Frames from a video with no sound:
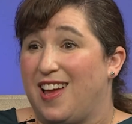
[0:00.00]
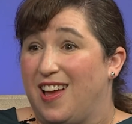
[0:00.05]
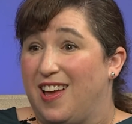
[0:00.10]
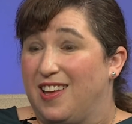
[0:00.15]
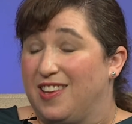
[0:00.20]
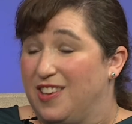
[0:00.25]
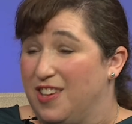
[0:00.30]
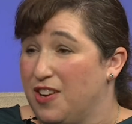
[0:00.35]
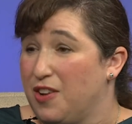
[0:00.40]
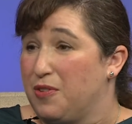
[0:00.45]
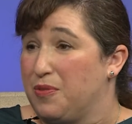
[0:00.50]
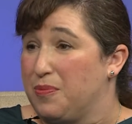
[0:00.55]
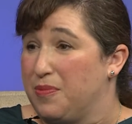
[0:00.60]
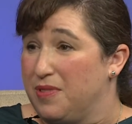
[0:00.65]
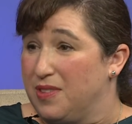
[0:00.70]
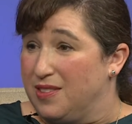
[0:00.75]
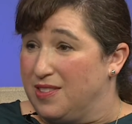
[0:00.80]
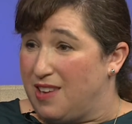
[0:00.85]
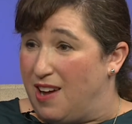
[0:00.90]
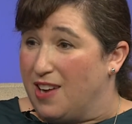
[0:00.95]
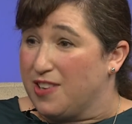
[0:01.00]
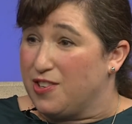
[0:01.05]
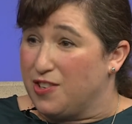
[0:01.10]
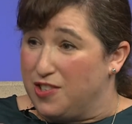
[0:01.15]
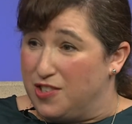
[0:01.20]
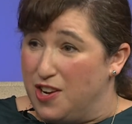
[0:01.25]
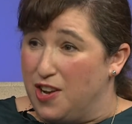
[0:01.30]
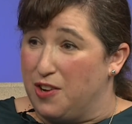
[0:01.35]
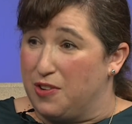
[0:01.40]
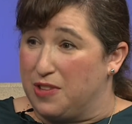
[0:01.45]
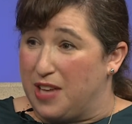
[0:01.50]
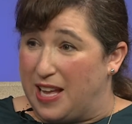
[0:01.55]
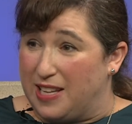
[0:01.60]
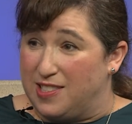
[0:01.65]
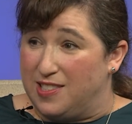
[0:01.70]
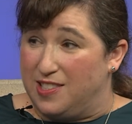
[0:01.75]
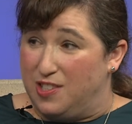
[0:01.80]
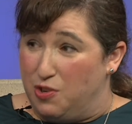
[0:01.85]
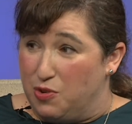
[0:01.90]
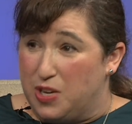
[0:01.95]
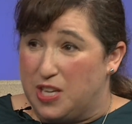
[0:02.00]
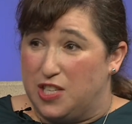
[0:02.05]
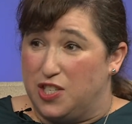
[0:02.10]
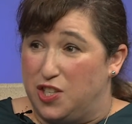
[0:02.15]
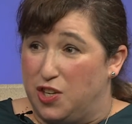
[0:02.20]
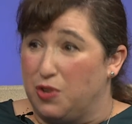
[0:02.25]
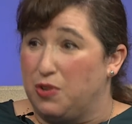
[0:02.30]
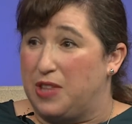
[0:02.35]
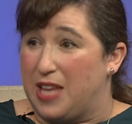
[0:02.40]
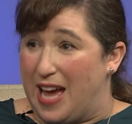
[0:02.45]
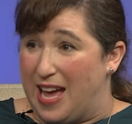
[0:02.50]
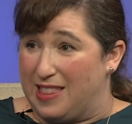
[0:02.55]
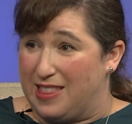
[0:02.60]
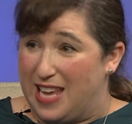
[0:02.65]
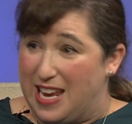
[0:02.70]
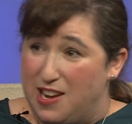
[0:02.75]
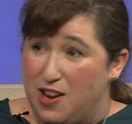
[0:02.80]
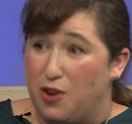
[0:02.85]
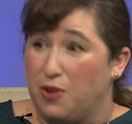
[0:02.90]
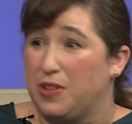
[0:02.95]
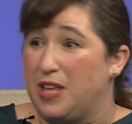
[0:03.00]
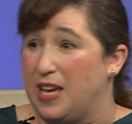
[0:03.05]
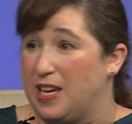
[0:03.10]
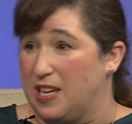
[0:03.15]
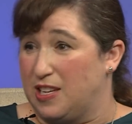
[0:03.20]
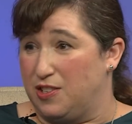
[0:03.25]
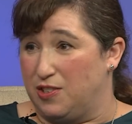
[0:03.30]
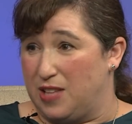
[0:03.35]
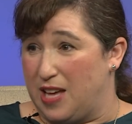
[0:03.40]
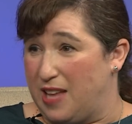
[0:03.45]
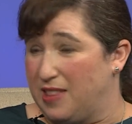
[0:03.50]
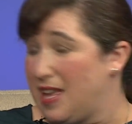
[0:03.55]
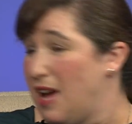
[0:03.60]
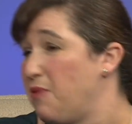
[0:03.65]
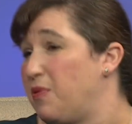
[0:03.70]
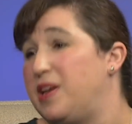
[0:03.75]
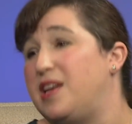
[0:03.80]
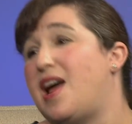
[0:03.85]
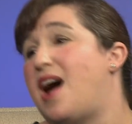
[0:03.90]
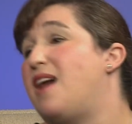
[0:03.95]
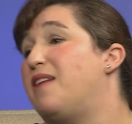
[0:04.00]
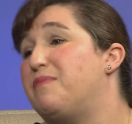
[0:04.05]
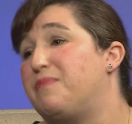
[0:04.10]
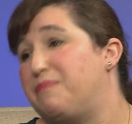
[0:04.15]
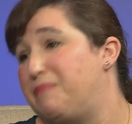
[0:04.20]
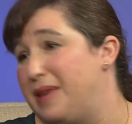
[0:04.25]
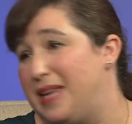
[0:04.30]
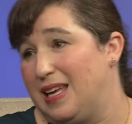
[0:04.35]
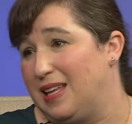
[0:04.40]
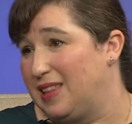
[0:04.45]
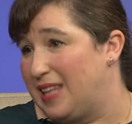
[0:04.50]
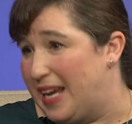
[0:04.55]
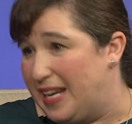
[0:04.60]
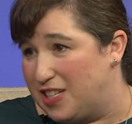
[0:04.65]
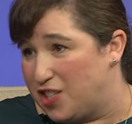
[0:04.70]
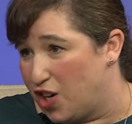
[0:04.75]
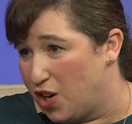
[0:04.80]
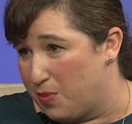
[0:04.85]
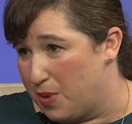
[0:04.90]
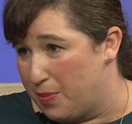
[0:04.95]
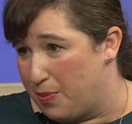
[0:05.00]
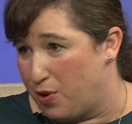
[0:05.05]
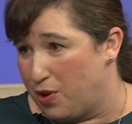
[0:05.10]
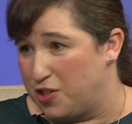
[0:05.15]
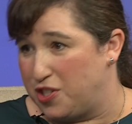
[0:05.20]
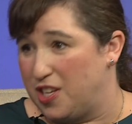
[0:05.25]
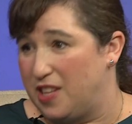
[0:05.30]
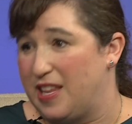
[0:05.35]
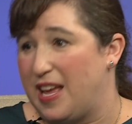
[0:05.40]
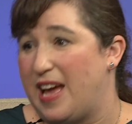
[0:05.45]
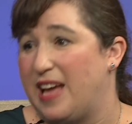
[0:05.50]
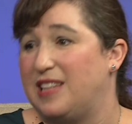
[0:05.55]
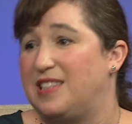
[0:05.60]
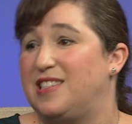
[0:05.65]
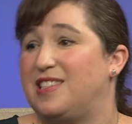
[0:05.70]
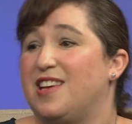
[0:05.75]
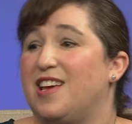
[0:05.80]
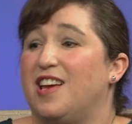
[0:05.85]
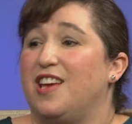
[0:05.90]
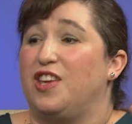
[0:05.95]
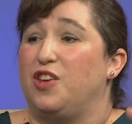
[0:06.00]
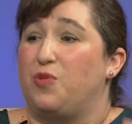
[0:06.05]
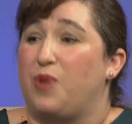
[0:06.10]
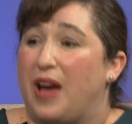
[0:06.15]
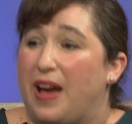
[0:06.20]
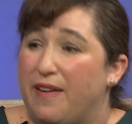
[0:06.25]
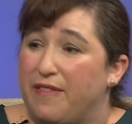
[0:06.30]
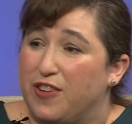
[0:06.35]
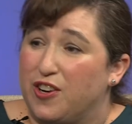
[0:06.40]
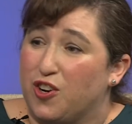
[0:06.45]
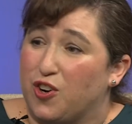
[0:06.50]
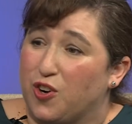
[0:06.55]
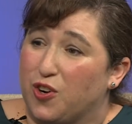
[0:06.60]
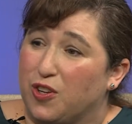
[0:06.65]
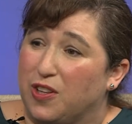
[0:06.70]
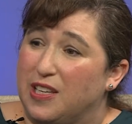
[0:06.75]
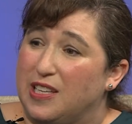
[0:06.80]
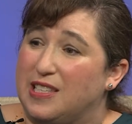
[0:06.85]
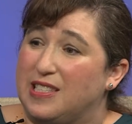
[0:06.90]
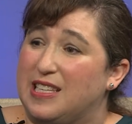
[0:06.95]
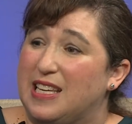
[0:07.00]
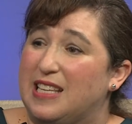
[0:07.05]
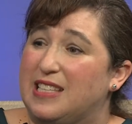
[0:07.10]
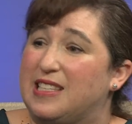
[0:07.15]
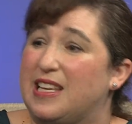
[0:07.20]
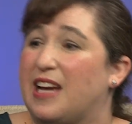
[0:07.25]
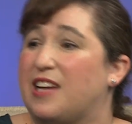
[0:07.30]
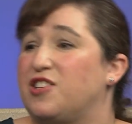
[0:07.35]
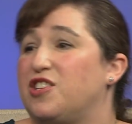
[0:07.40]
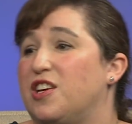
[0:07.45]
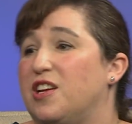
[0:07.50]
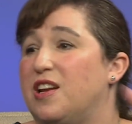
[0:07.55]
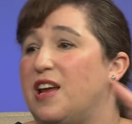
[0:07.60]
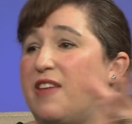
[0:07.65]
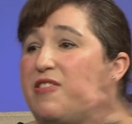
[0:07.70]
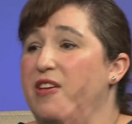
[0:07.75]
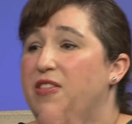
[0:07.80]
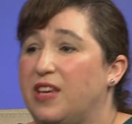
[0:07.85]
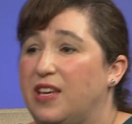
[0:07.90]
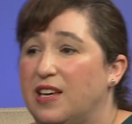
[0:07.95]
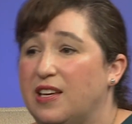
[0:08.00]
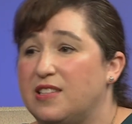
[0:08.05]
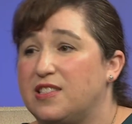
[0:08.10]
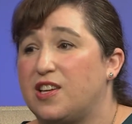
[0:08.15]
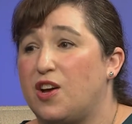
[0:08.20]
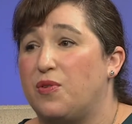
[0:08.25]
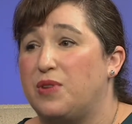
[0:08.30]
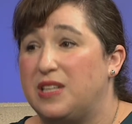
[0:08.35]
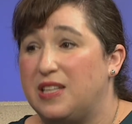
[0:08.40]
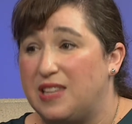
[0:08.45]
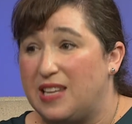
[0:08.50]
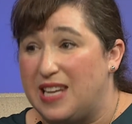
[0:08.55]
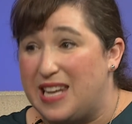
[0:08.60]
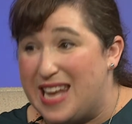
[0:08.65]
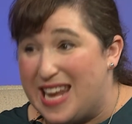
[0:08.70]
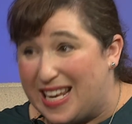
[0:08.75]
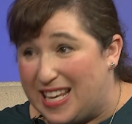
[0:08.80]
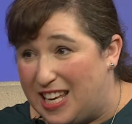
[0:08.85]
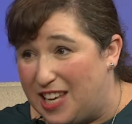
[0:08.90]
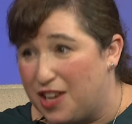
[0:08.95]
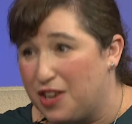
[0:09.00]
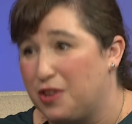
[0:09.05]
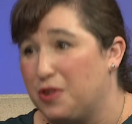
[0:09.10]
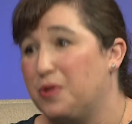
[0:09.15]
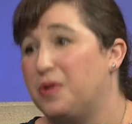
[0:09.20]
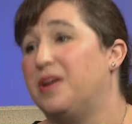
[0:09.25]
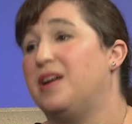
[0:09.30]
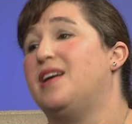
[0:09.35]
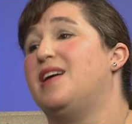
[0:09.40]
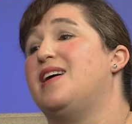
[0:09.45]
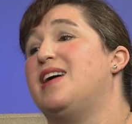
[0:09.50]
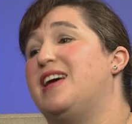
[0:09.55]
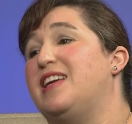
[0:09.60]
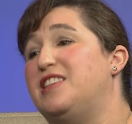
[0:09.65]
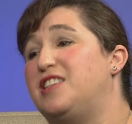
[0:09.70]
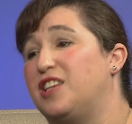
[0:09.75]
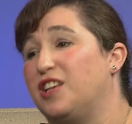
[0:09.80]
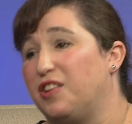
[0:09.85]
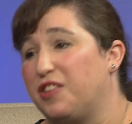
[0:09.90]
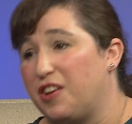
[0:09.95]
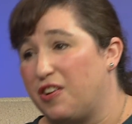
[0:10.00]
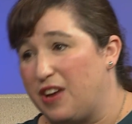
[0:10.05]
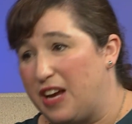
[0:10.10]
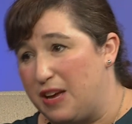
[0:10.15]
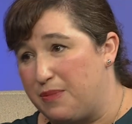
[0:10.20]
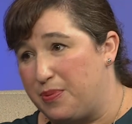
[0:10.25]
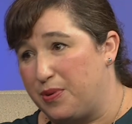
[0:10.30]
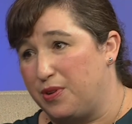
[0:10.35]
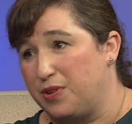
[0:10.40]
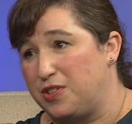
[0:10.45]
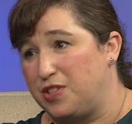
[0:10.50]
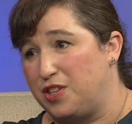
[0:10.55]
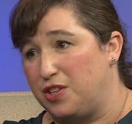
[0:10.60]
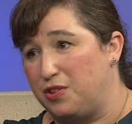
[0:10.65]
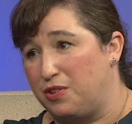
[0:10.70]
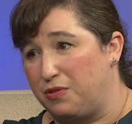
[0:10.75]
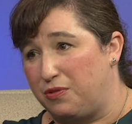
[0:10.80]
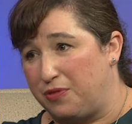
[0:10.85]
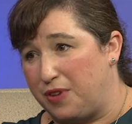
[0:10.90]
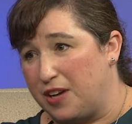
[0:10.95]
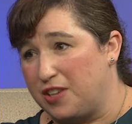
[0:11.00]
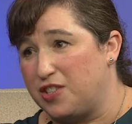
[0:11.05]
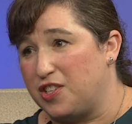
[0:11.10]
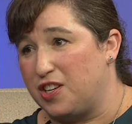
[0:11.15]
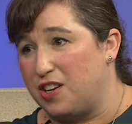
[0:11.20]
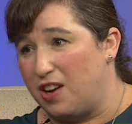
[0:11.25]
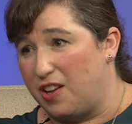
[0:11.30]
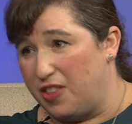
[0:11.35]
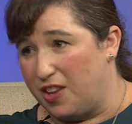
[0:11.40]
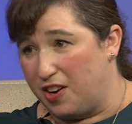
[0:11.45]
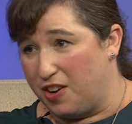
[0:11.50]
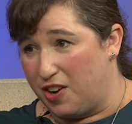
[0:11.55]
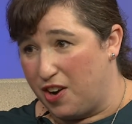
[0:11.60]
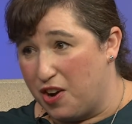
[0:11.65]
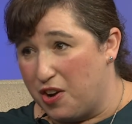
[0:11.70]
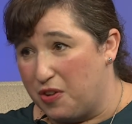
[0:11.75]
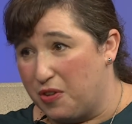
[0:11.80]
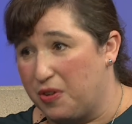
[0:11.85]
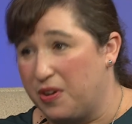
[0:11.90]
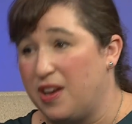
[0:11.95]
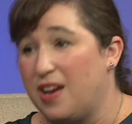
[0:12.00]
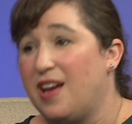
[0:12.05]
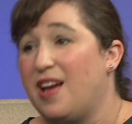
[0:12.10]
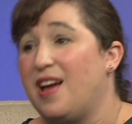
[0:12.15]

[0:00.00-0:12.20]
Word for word: You know, doctors know that's you can do that. They know they can do that. That would not be a late term abortion. That's you have an early right. C section, and then the kids go yes. into the NICU until they're able to function on their own.